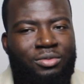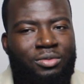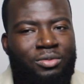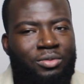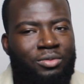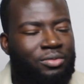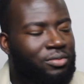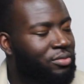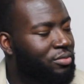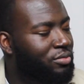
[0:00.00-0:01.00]

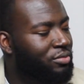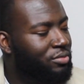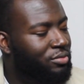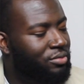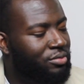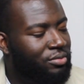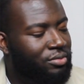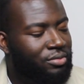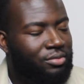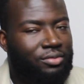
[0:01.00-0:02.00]

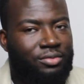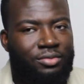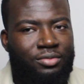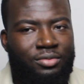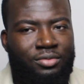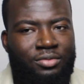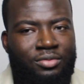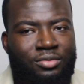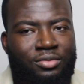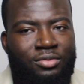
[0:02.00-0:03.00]

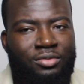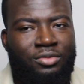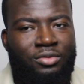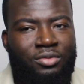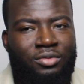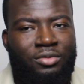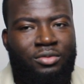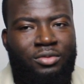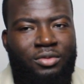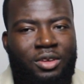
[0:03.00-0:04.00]

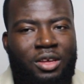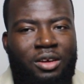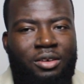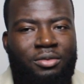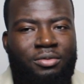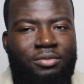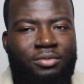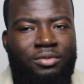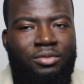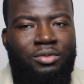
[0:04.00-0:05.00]

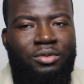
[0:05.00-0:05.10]
This person isn't speaking.